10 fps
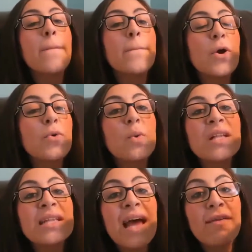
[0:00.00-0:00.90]

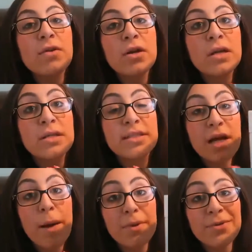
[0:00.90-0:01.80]
will never
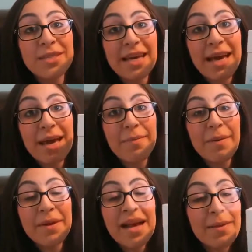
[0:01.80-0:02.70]
stop using HIP. I
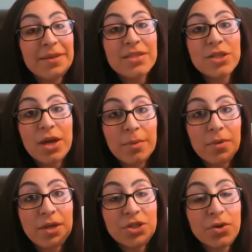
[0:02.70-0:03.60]
mean, HIP is their number
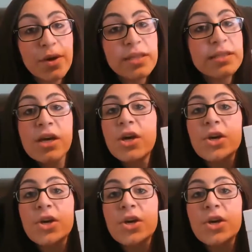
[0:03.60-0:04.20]
1 choice.